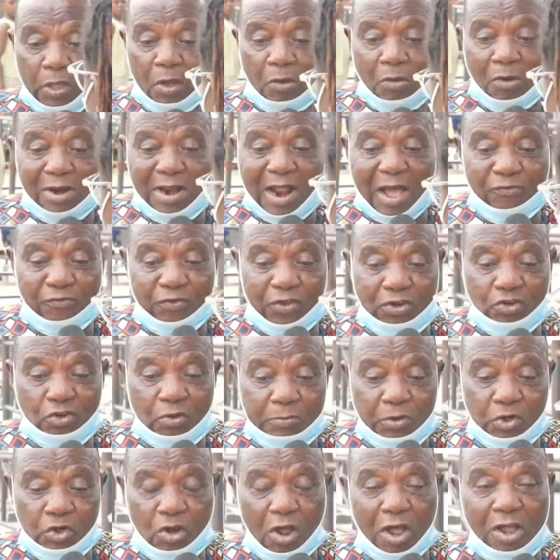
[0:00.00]
What I feel should
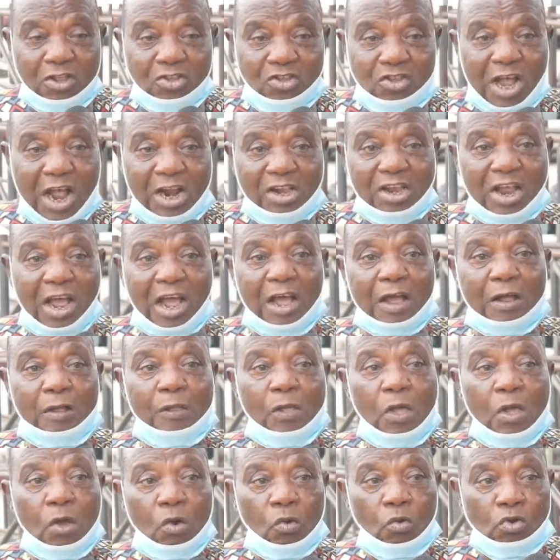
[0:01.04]
be done is that
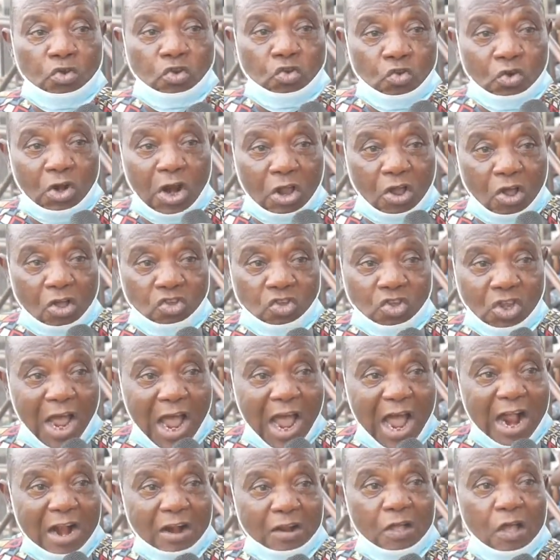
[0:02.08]
we should
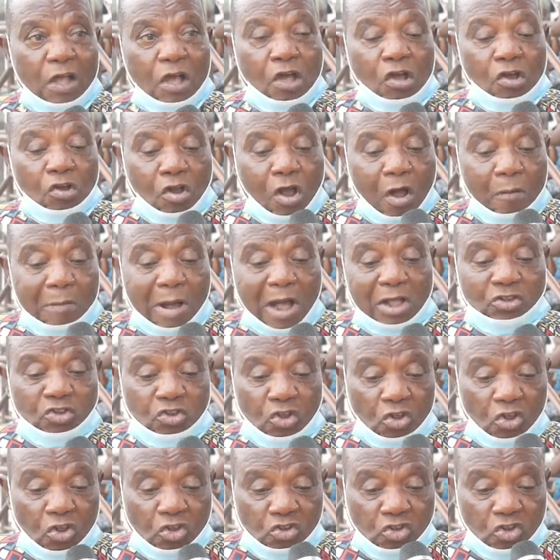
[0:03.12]
reconcile, come out
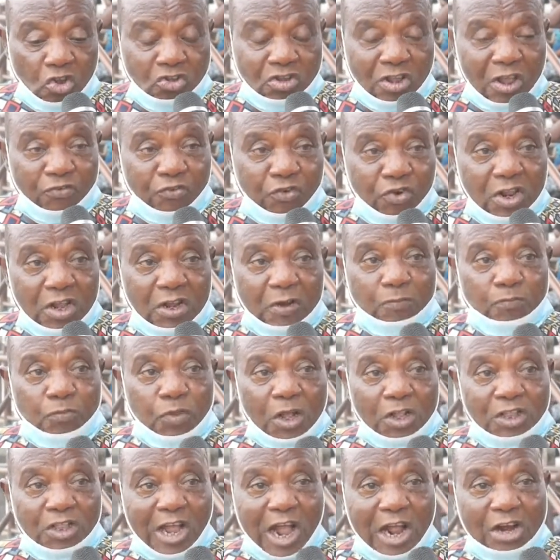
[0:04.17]
successfully,
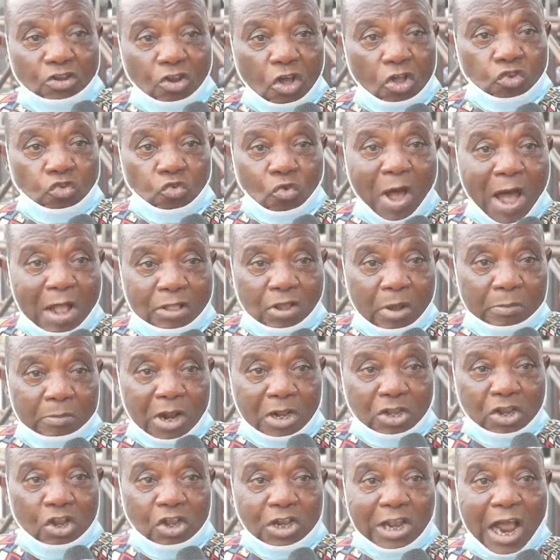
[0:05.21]
tell those who are
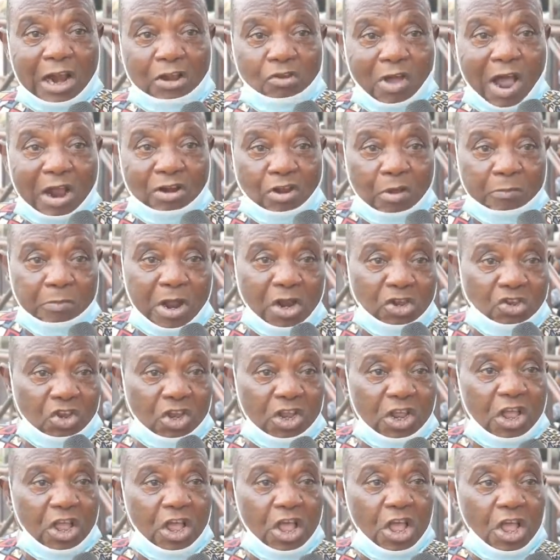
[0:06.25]
dominating that you are
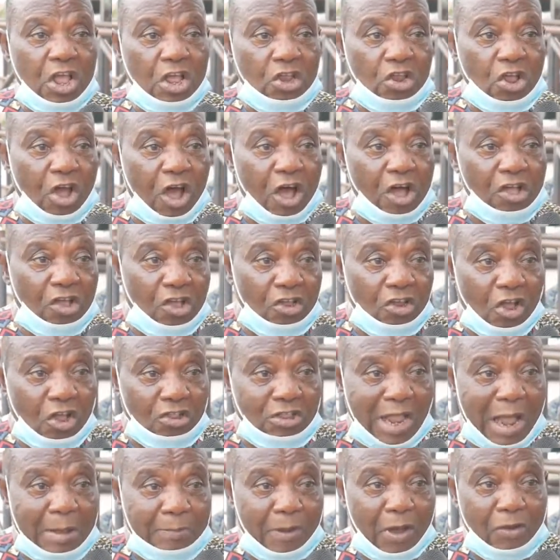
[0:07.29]
dominating, your
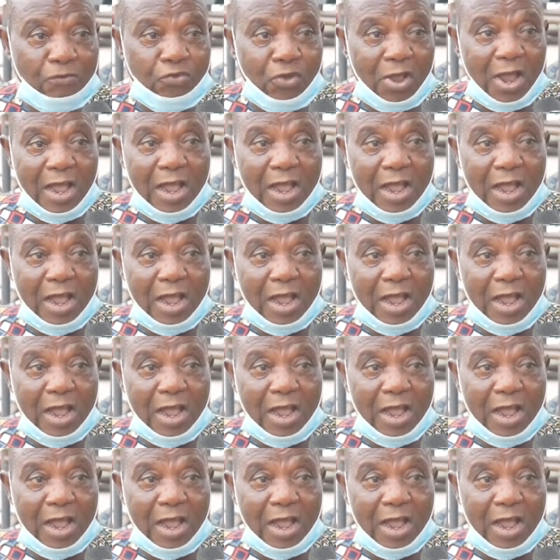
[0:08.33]
type of